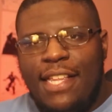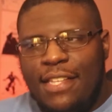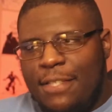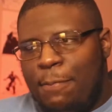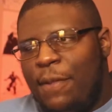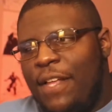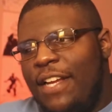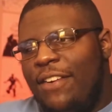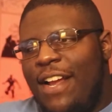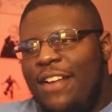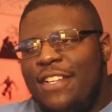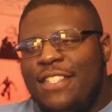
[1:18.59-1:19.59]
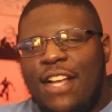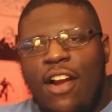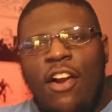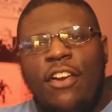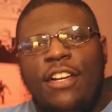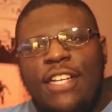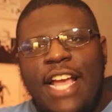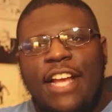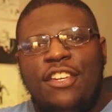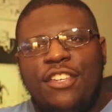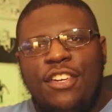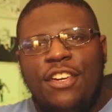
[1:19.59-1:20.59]
and this playground is the
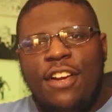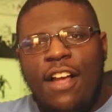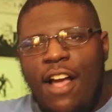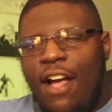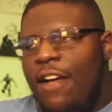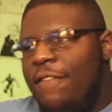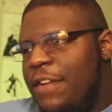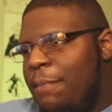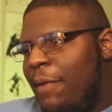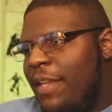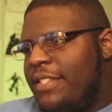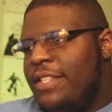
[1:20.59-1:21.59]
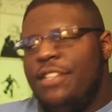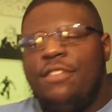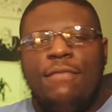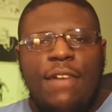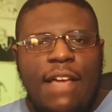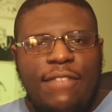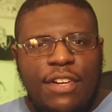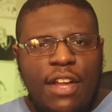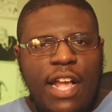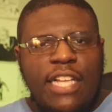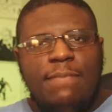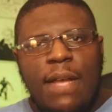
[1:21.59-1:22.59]
architecture of your PlayStation 5 or
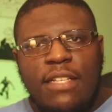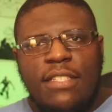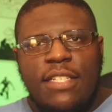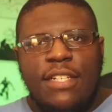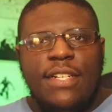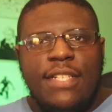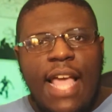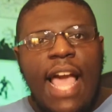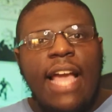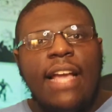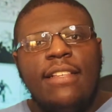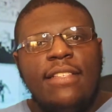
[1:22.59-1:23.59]
your Xbox Series X.